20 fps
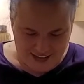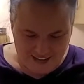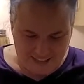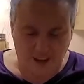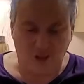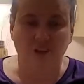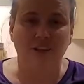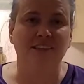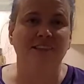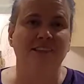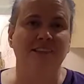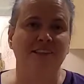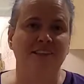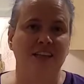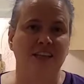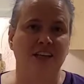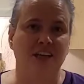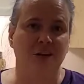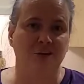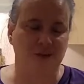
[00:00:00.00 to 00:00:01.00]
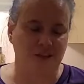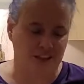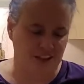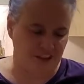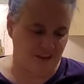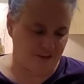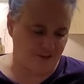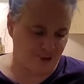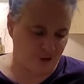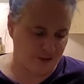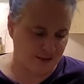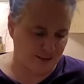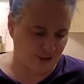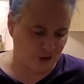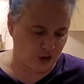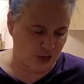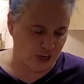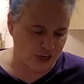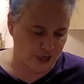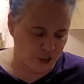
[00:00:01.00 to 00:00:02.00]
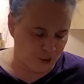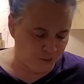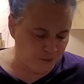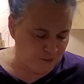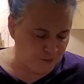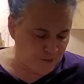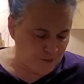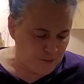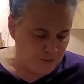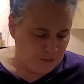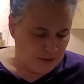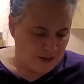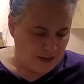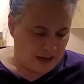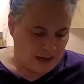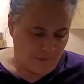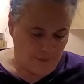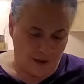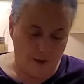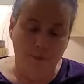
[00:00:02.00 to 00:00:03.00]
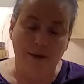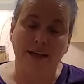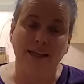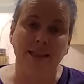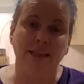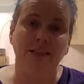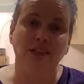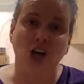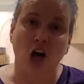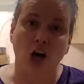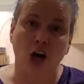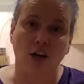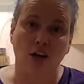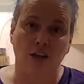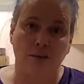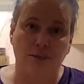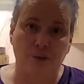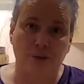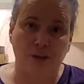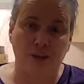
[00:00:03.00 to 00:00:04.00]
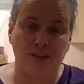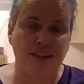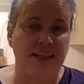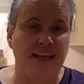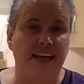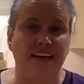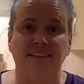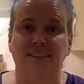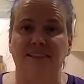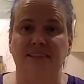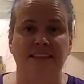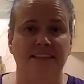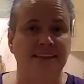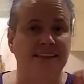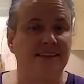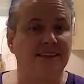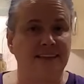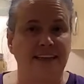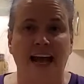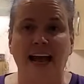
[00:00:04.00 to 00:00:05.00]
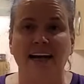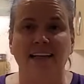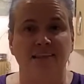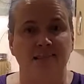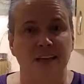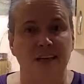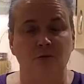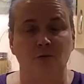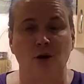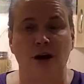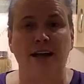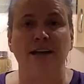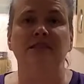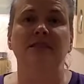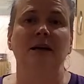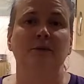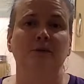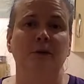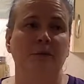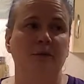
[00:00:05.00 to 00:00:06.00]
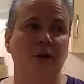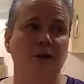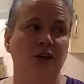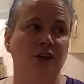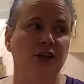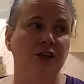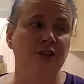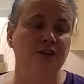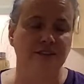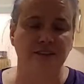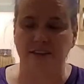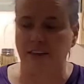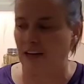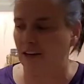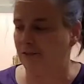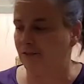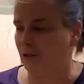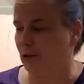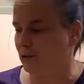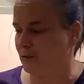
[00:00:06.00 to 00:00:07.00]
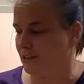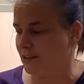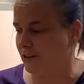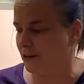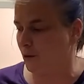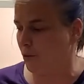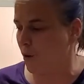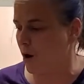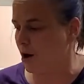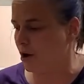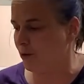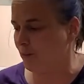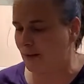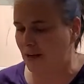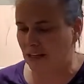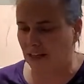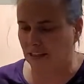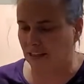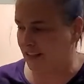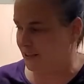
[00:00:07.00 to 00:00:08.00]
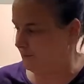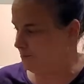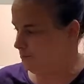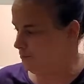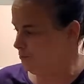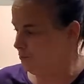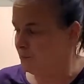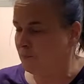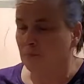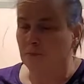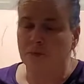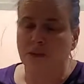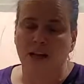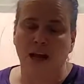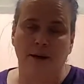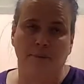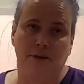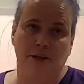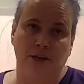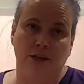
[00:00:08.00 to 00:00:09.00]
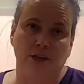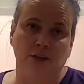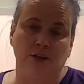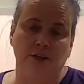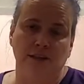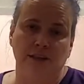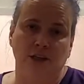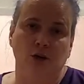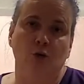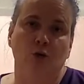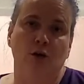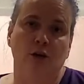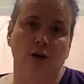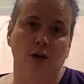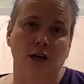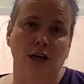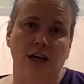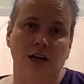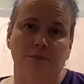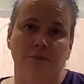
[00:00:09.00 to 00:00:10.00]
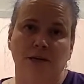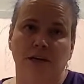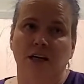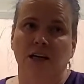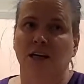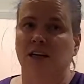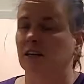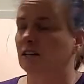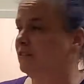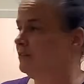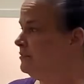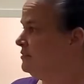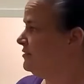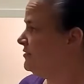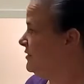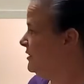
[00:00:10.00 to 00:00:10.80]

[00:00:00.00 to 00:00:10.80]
So this is going to go into the freeze dryer. I'm going to make a chocolate pudding next the exact same way, except I'm going to use, instead of using the watermelon, I'm going to use a 1/4 cup of